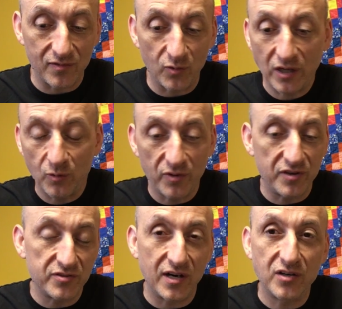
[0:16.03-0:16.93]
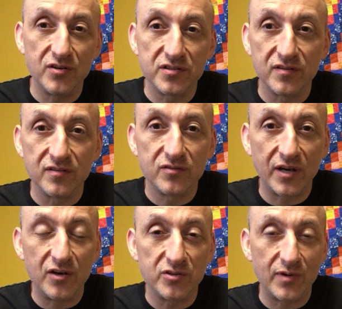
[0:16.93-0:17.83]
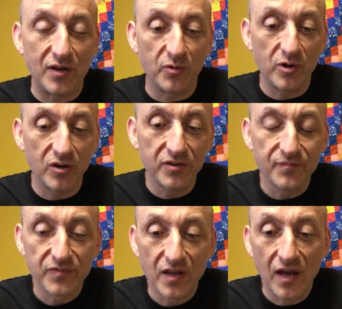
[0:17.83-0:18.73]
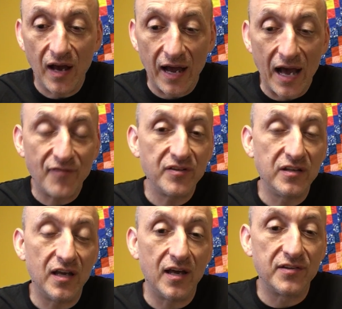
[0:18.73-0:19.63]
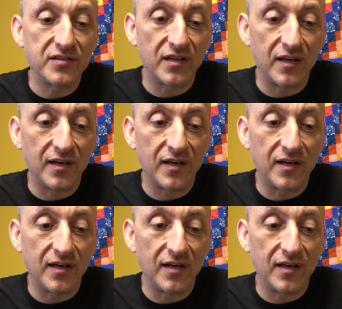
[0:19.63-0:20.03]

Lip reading: working with instructors and trainers around the world, I often get